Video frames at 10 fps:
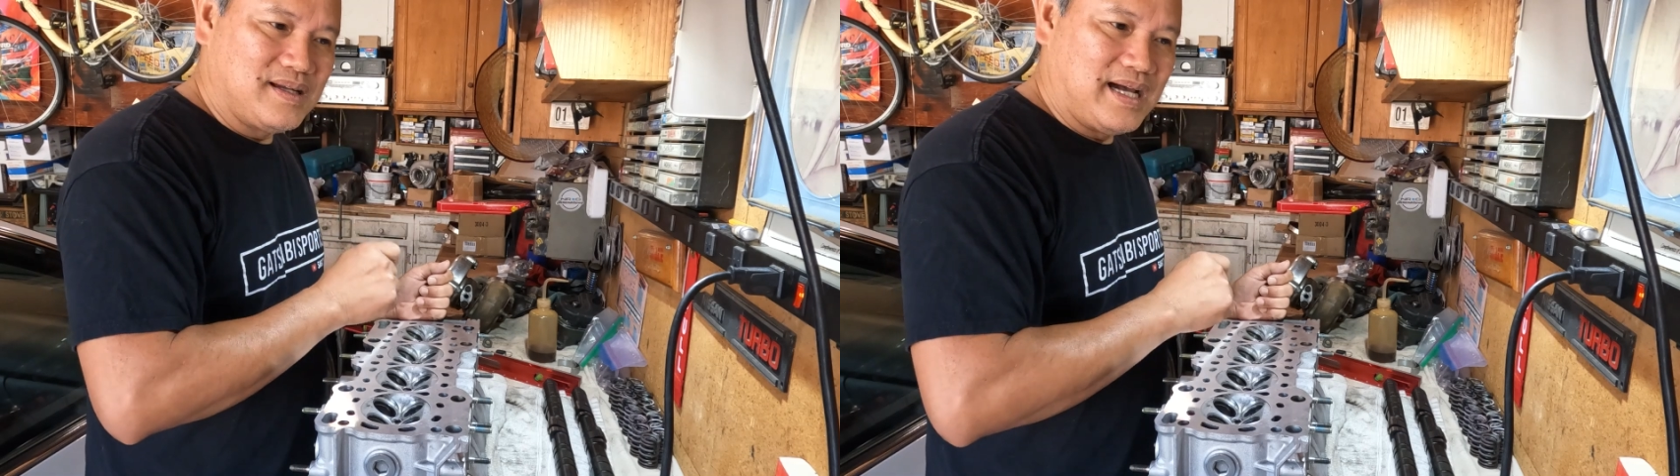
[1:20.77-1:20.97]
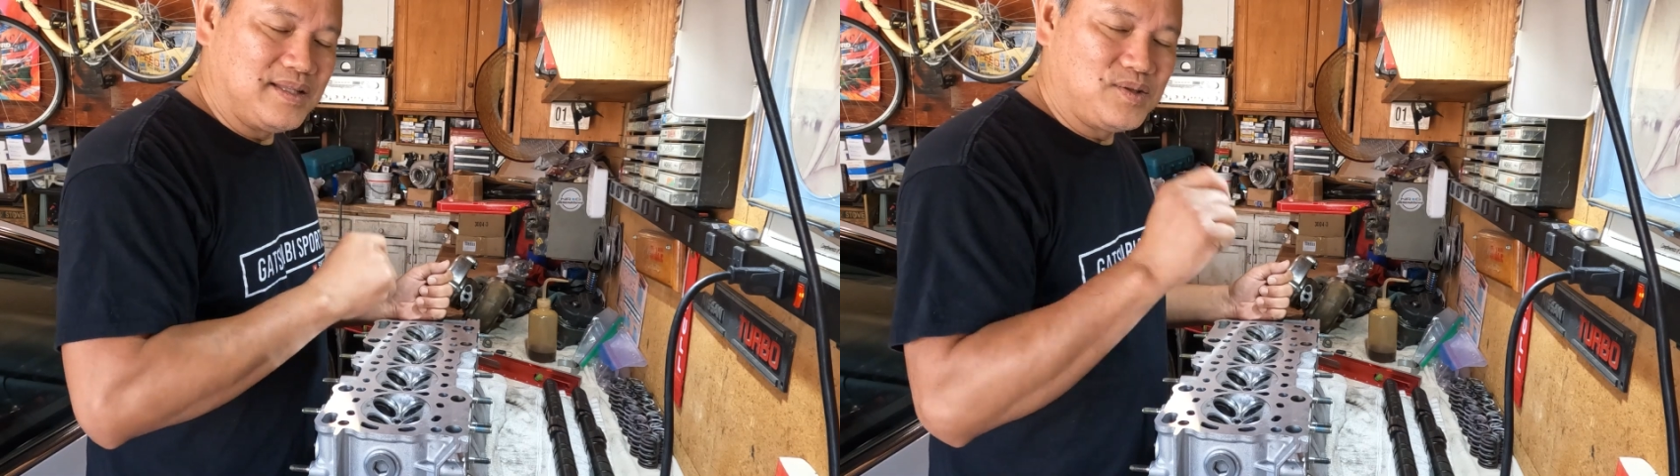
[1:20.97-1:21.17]

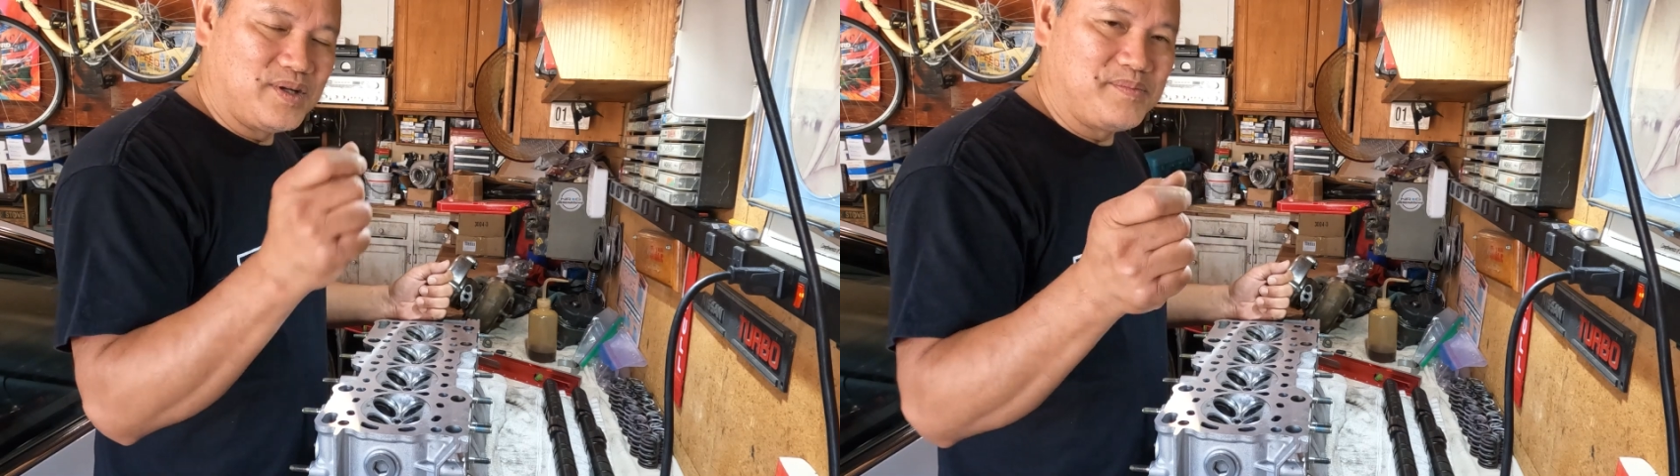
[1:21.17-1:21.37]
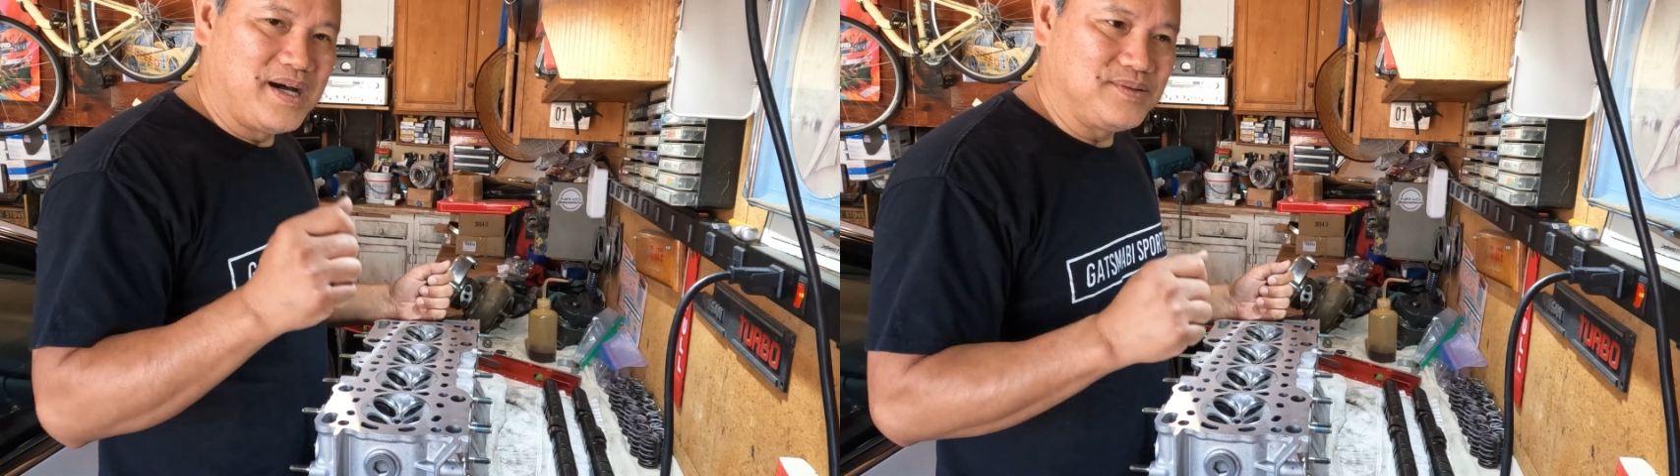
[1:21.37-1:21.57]
I
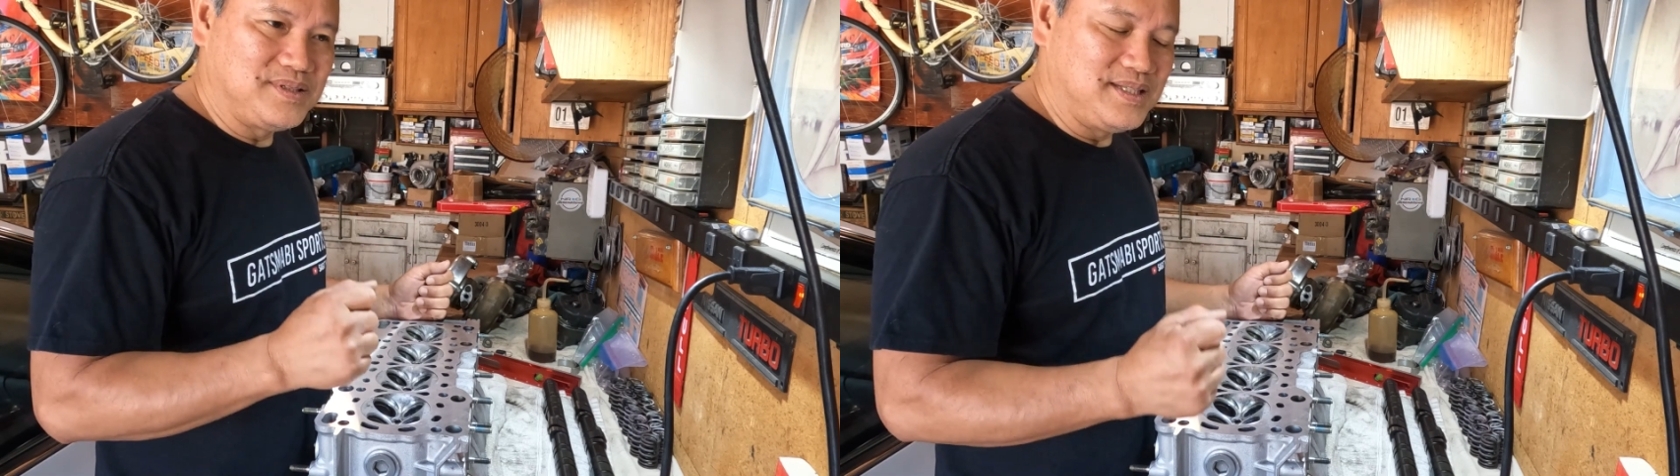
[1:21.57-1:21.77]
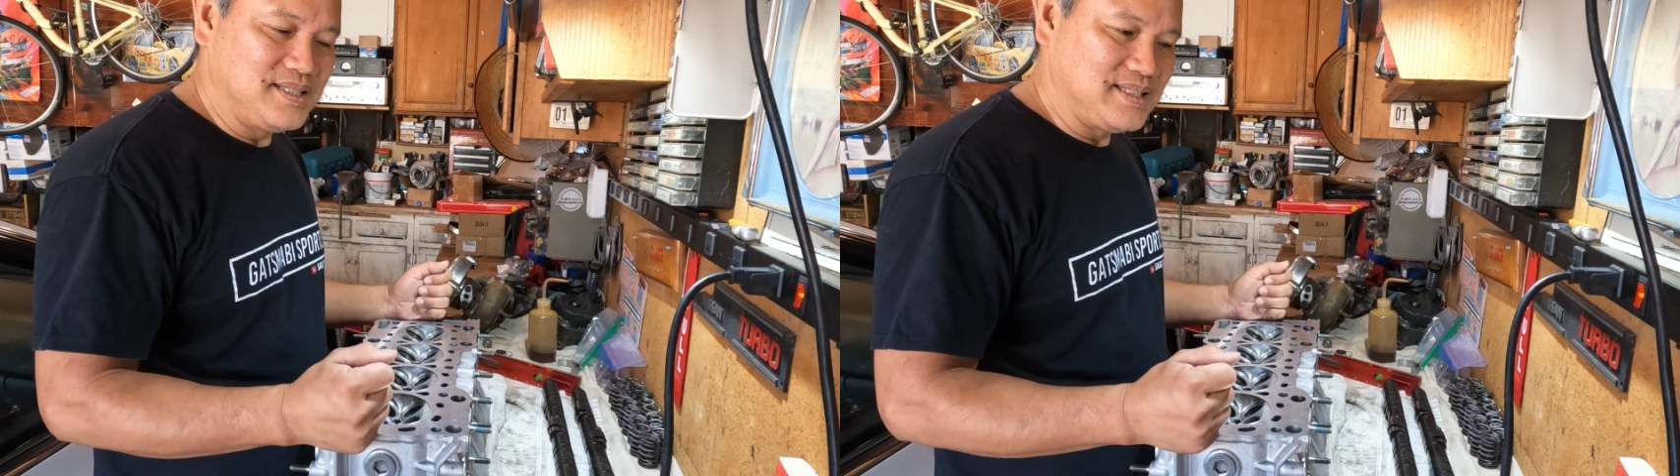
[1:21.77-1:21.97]
thought
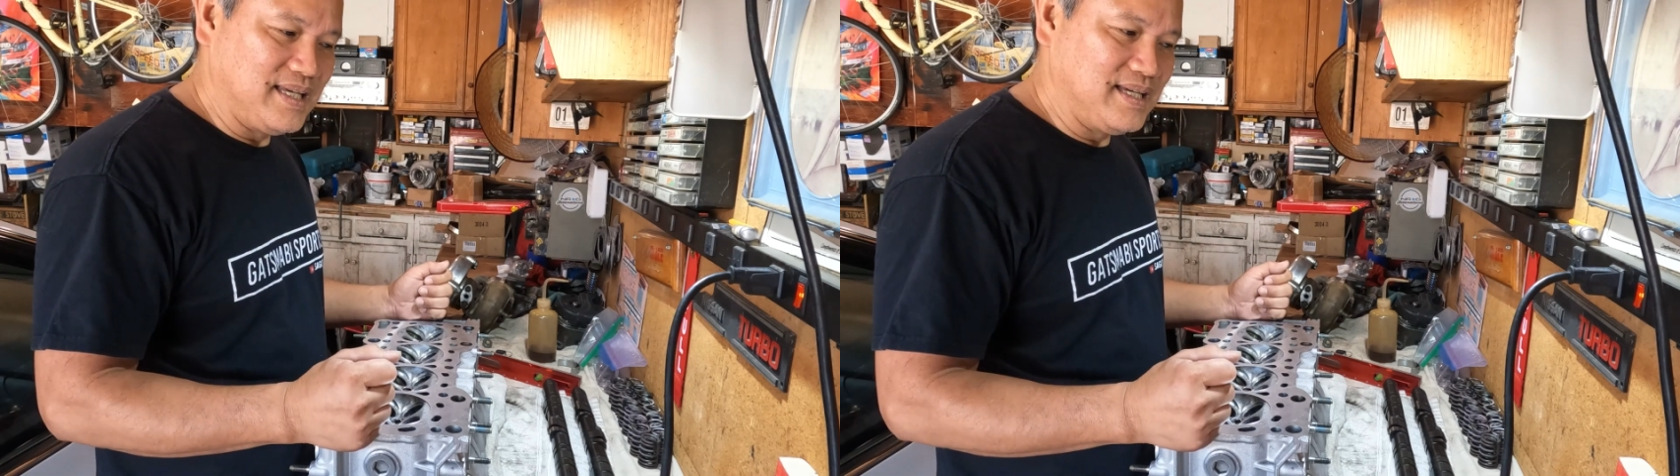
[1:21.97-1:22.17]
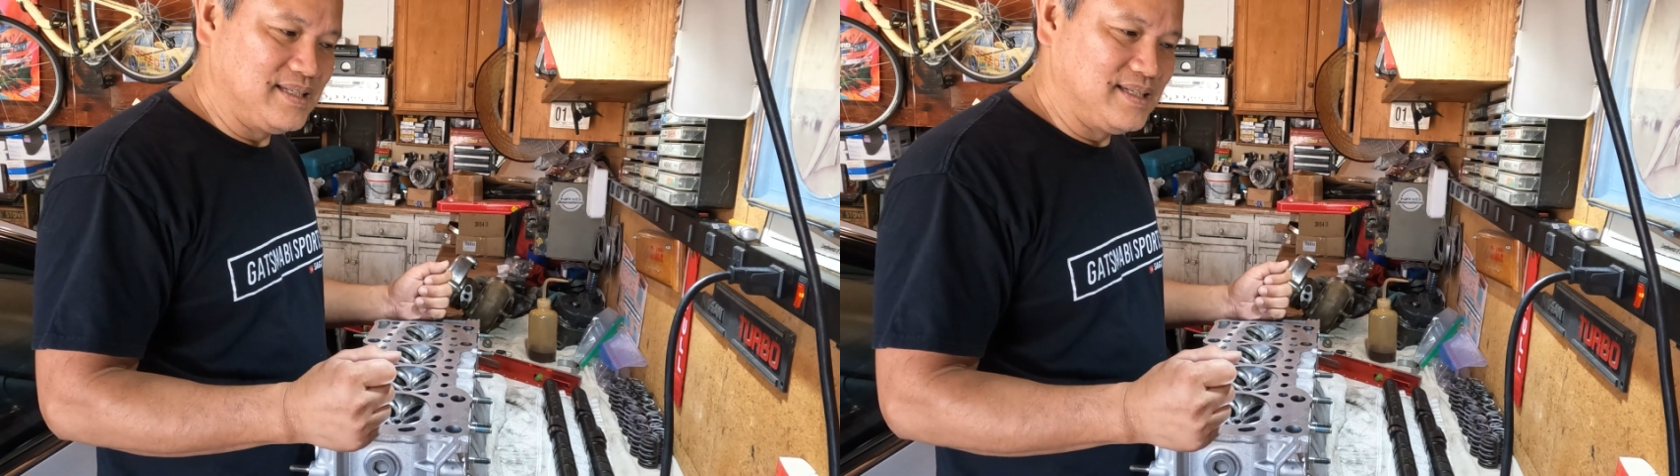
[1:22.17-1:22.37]
about this,
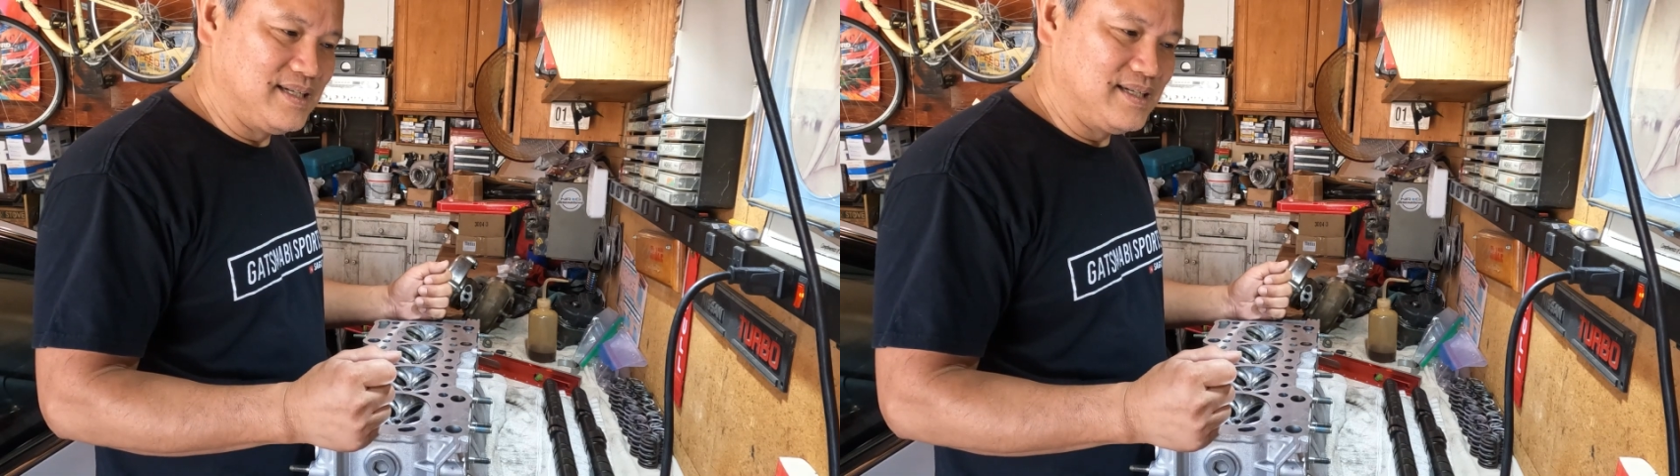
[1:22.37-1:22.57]
and